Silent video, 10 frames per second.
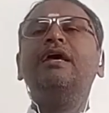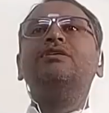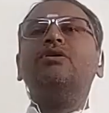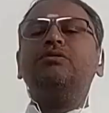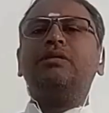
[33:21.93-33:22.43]

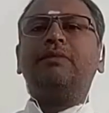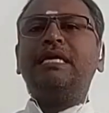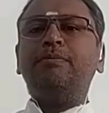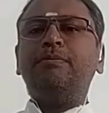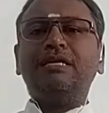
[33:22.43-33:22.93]
So the
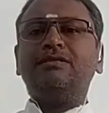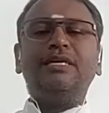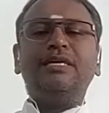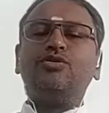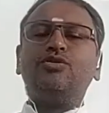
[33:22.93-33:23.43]
money plays a
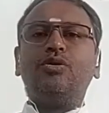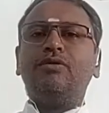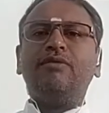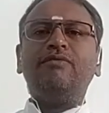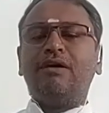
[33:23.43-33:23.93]
major role,
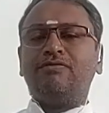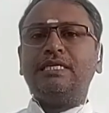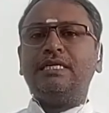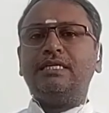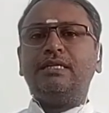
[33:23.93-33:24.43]
when we have
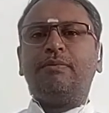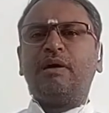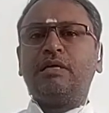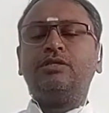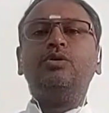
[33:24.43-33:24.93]
seen it in the
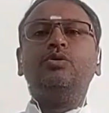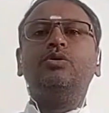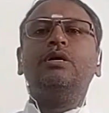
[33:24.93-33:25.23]
past too.